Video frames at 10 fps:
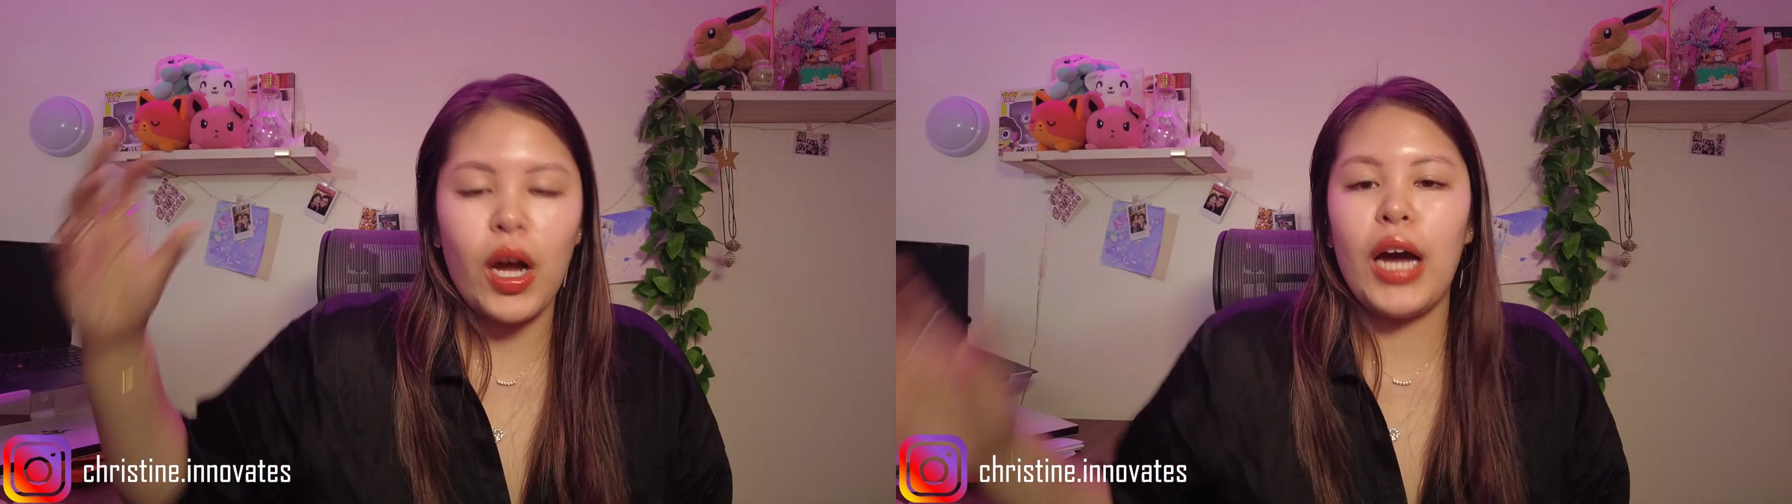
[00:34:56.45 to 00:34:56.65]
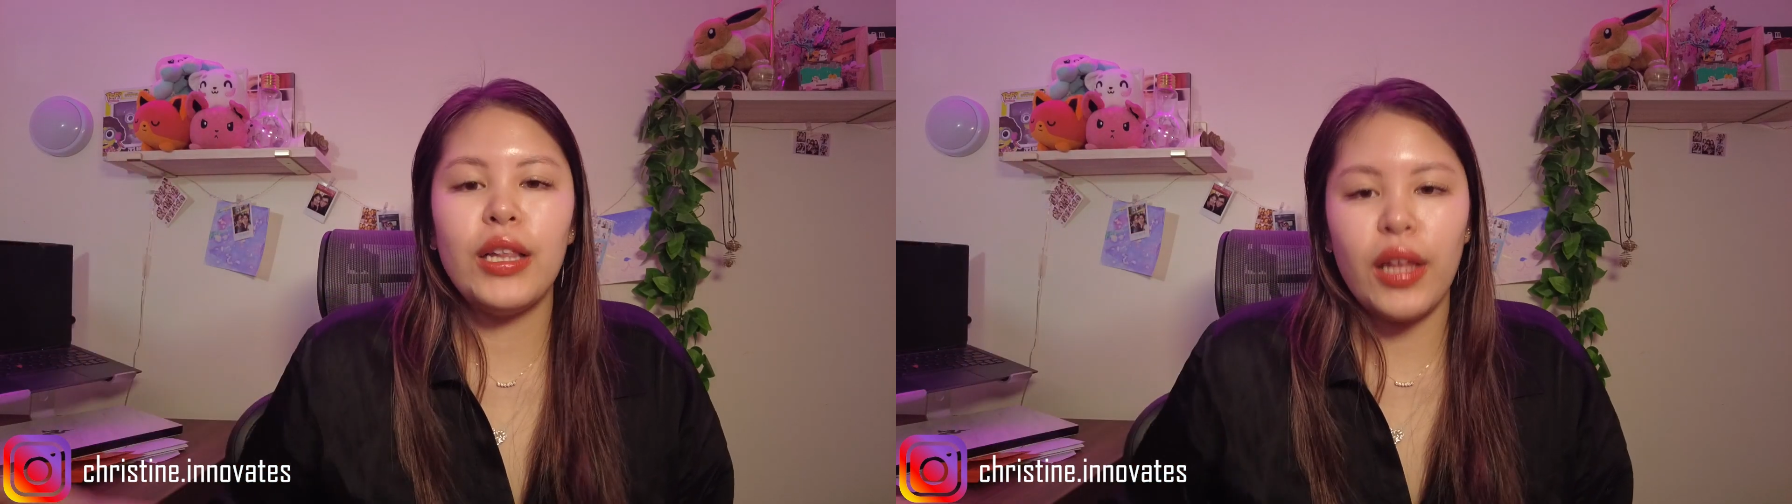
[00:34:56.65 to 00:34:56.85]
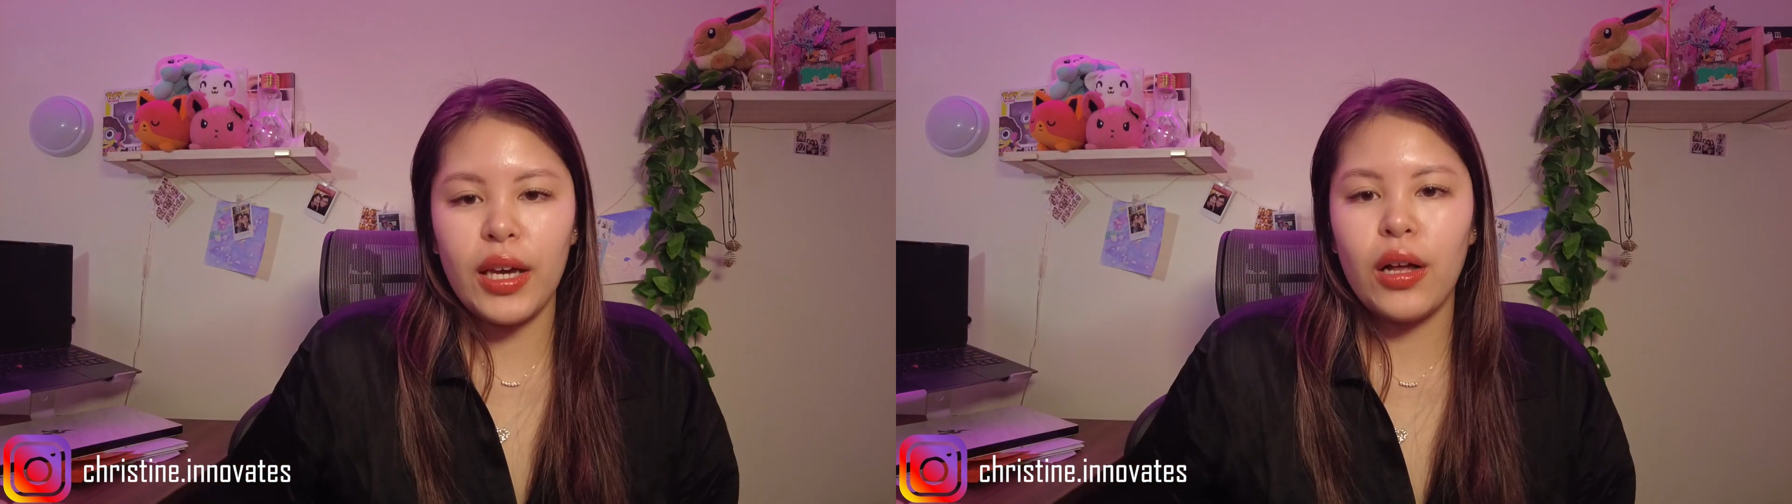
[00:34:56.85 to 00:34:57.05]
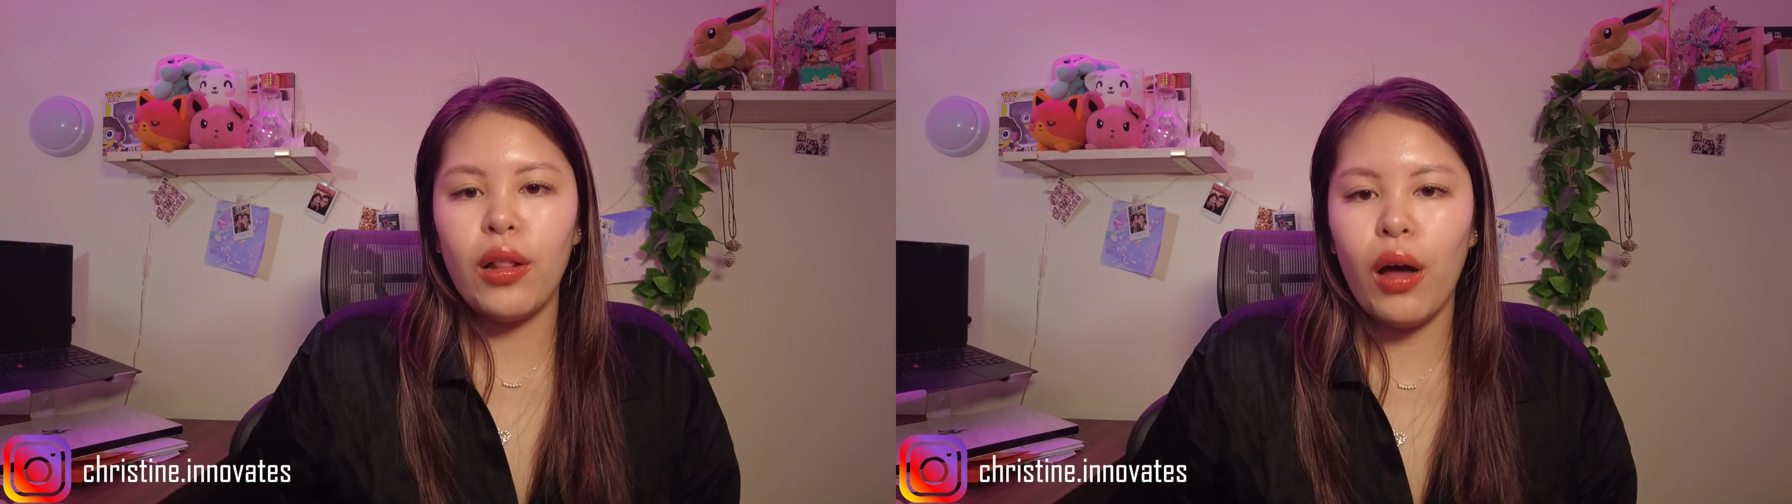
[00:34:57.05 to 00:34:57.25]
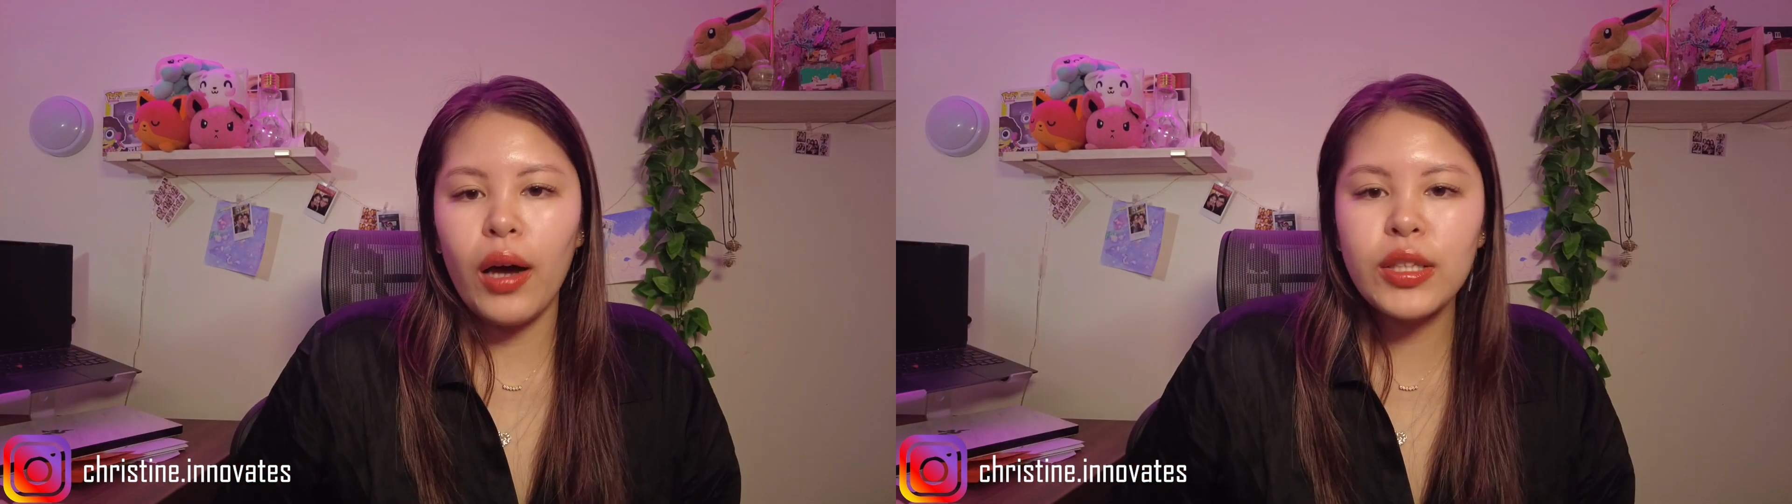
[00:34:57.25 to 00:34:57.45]
I like a
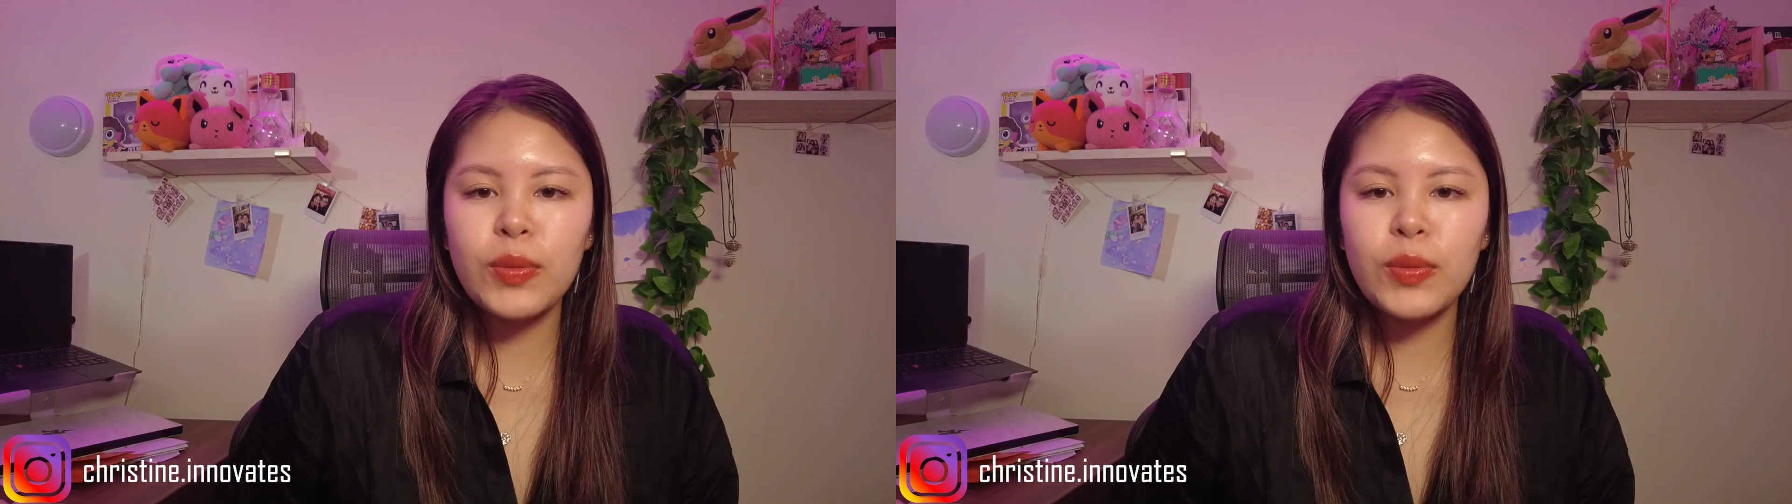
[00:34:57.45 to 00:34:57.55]
lot